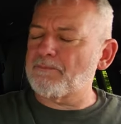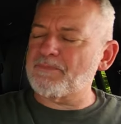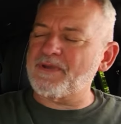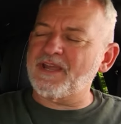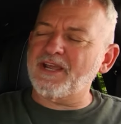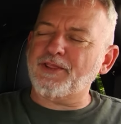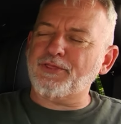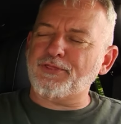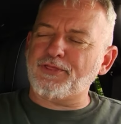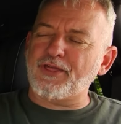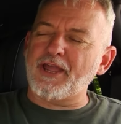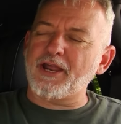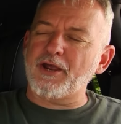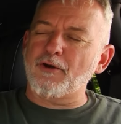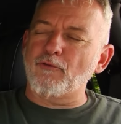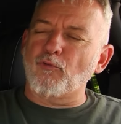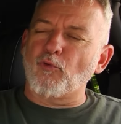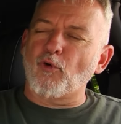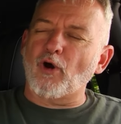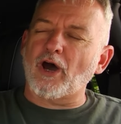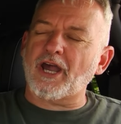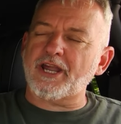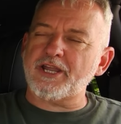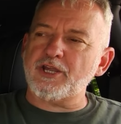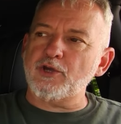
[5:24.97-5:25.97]
a big thing of
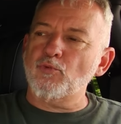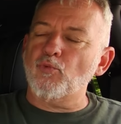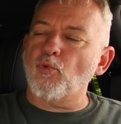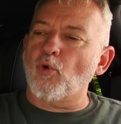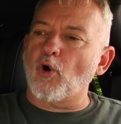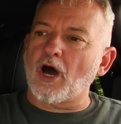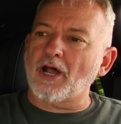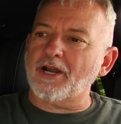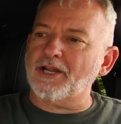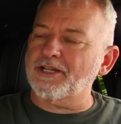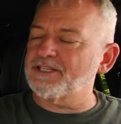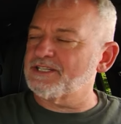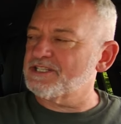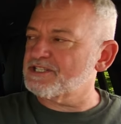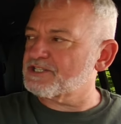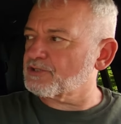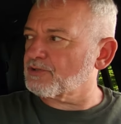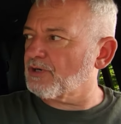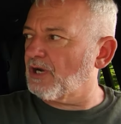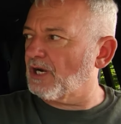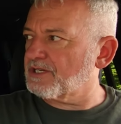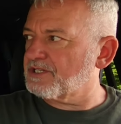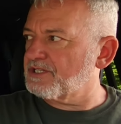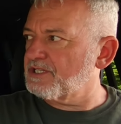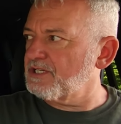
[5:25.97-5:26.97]
why you wanted this
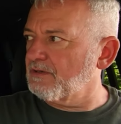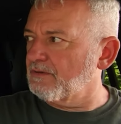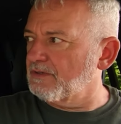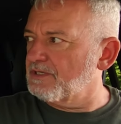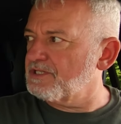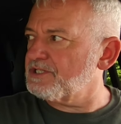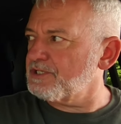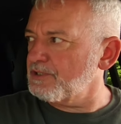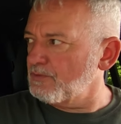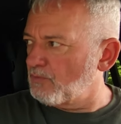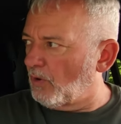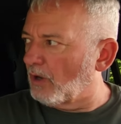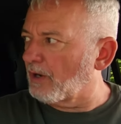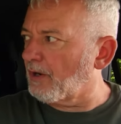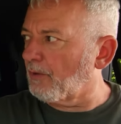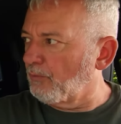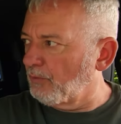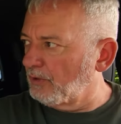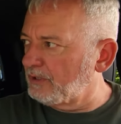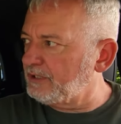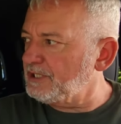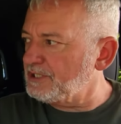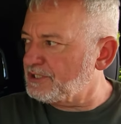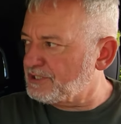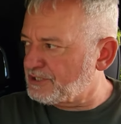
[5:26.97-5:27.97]
truck too is you want to
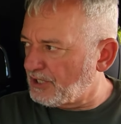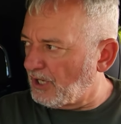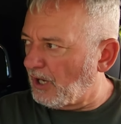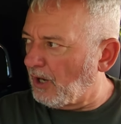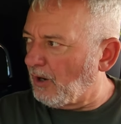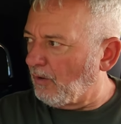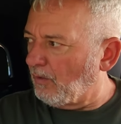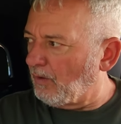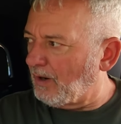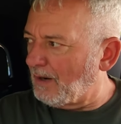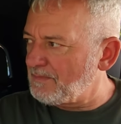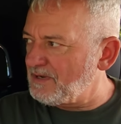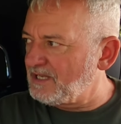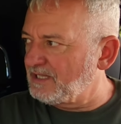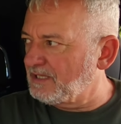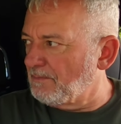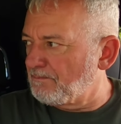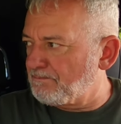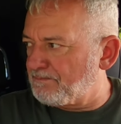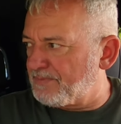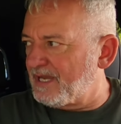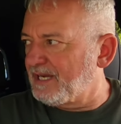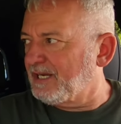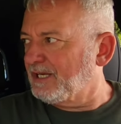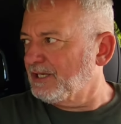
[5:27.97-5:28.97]
really tow. I mean, the
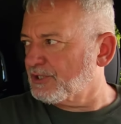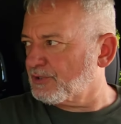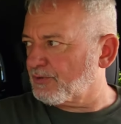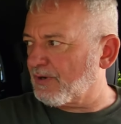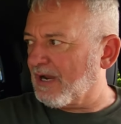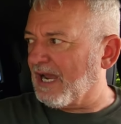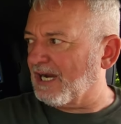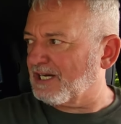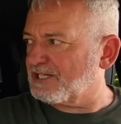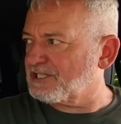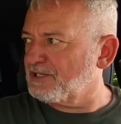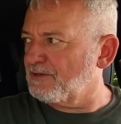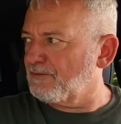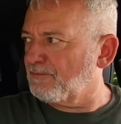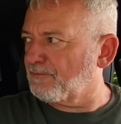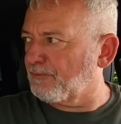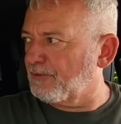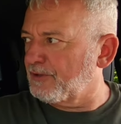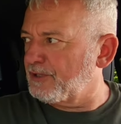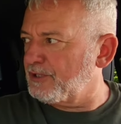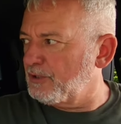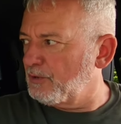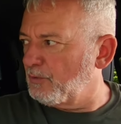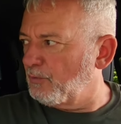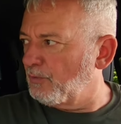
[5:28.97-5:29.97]
big attraction for
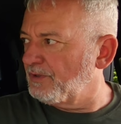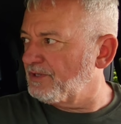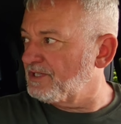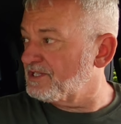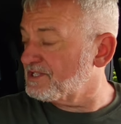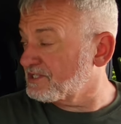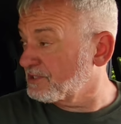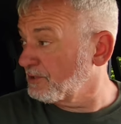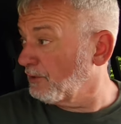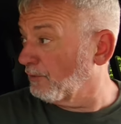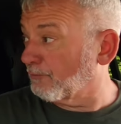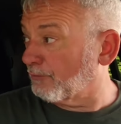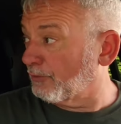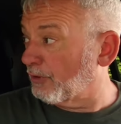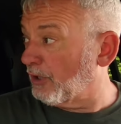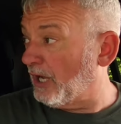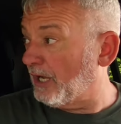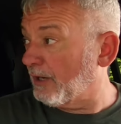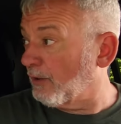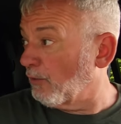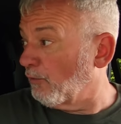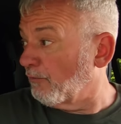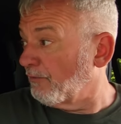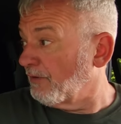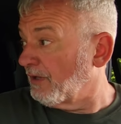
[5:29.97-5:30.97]
you with the
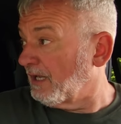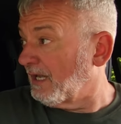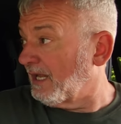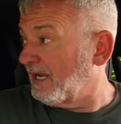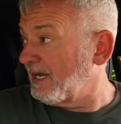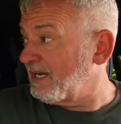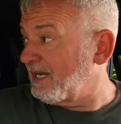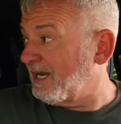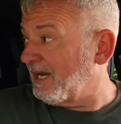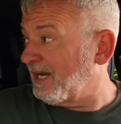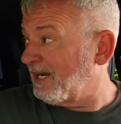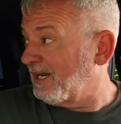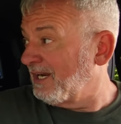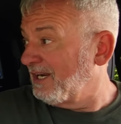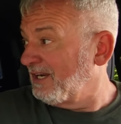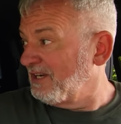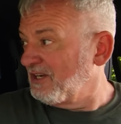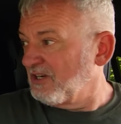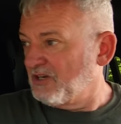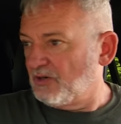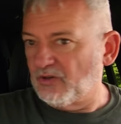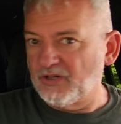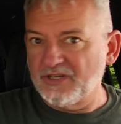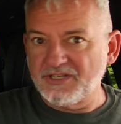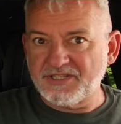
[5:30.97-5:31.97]
Silverado over the Lightning
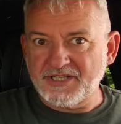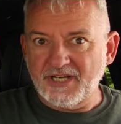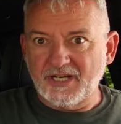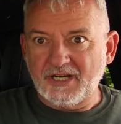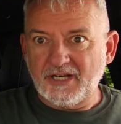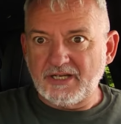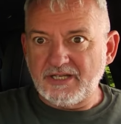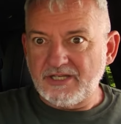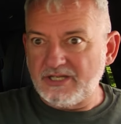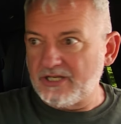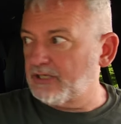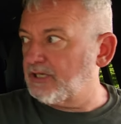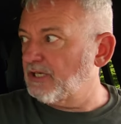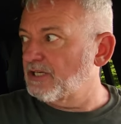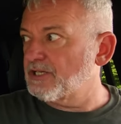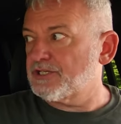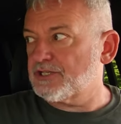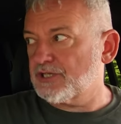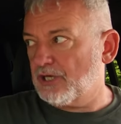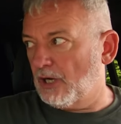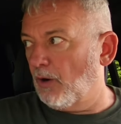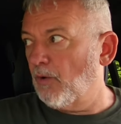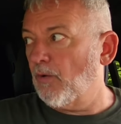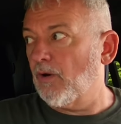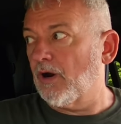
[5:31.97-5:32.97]
was you could
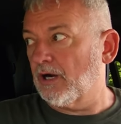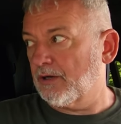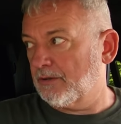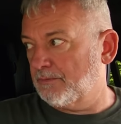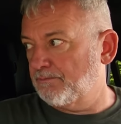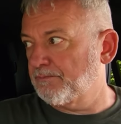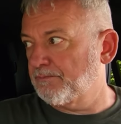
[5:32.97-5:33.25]
tow a good